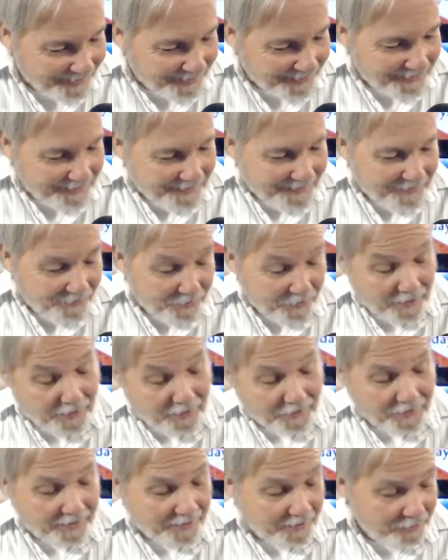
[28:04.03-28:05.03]
Wow,
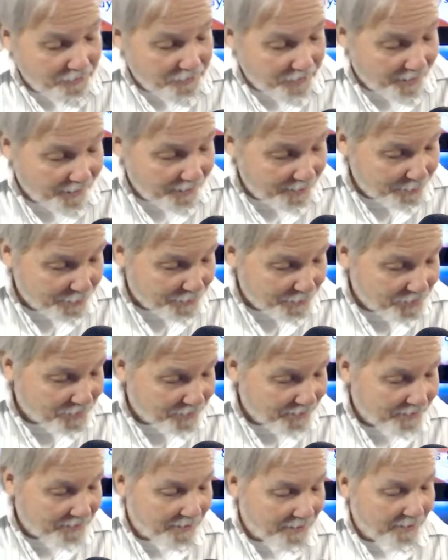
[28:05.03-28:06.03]
thank you, Don. I
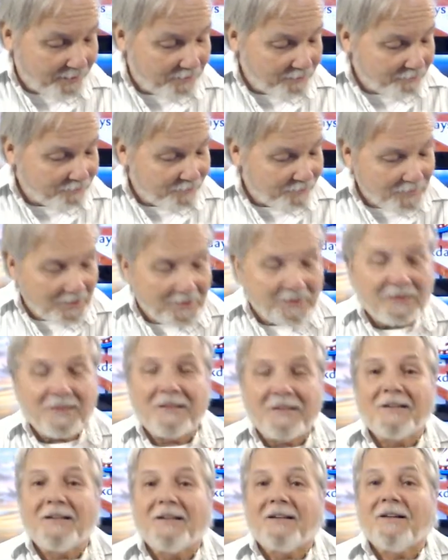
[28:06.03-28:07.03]
appreciate that.
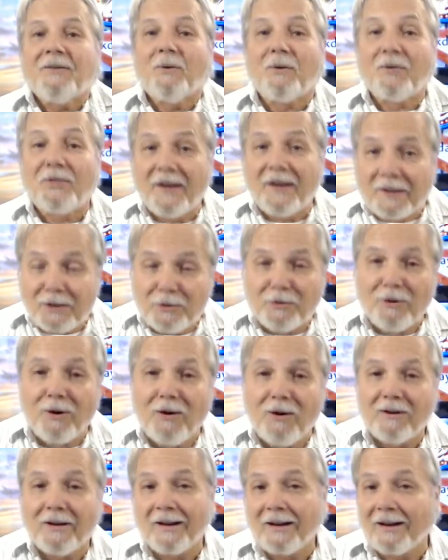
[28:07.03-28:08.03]
Well, thank you all.
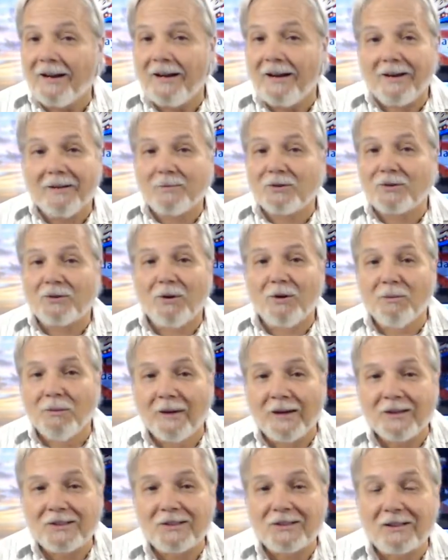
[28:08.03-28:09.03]
I am so
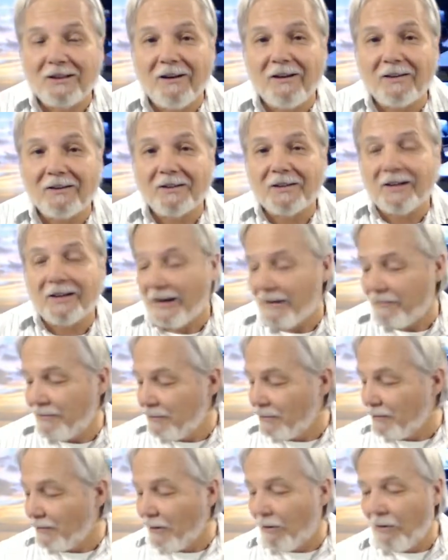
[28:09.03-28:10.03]
blessed and honored to have you
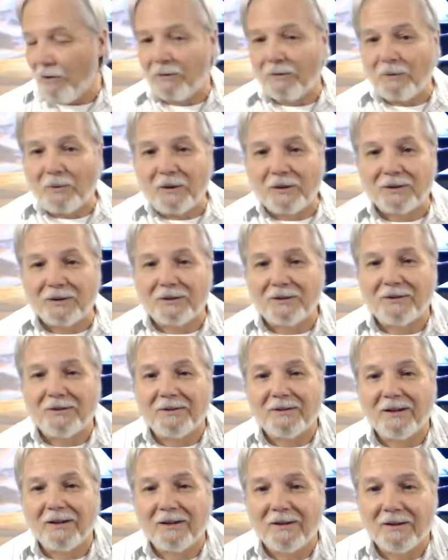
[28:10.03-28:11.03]
along
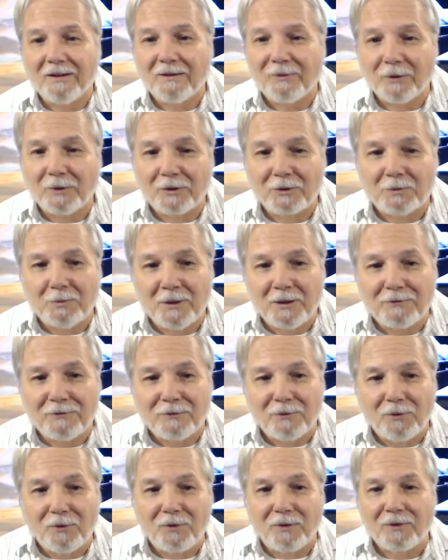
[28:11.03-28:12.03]
with me
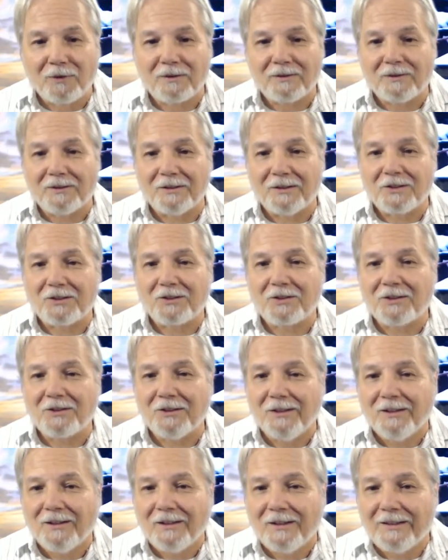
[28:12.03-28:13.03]
for this
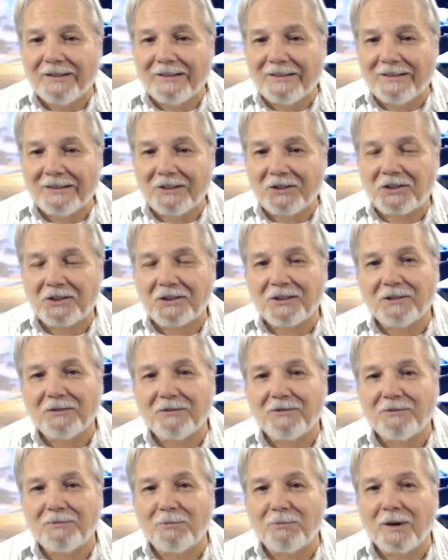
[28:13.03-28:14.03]
edition
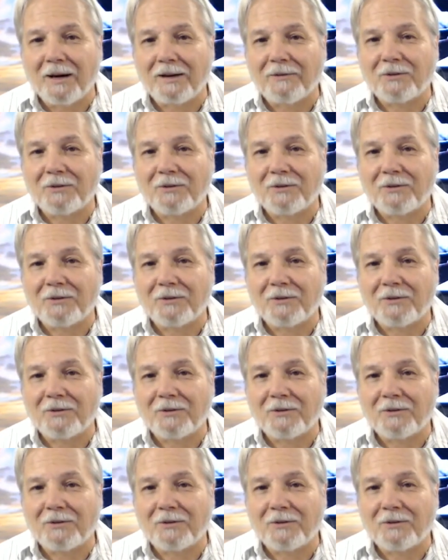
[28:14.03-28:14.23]
of Breakfast